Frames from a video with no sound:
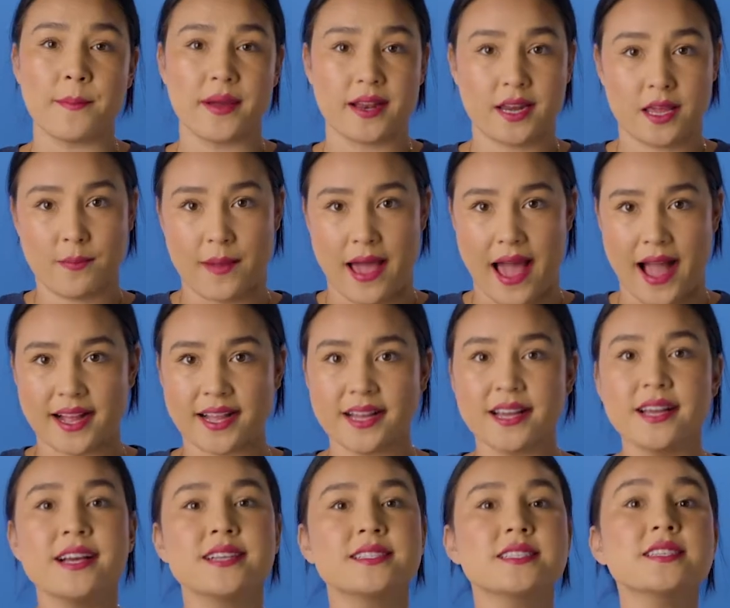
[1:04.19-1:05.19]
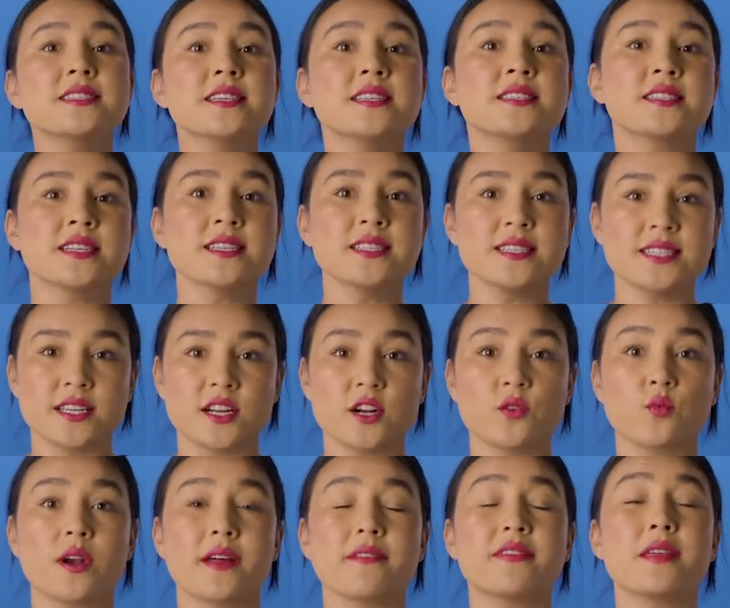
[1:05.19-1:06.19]
money back since it's
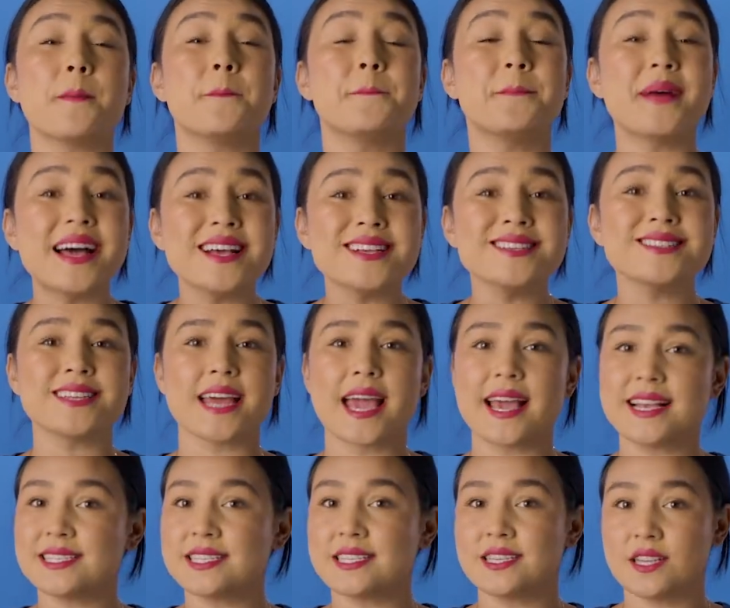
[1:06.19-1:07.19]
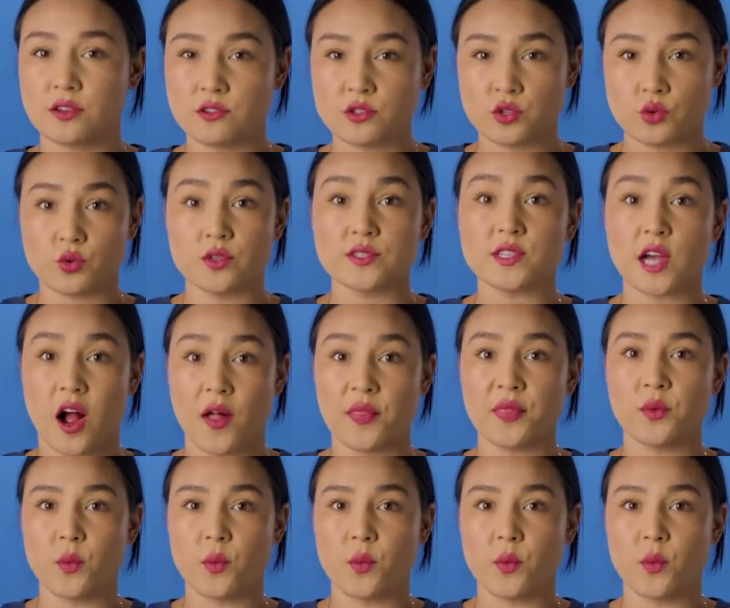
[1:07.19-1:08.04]
considered one of the best SEO tools on the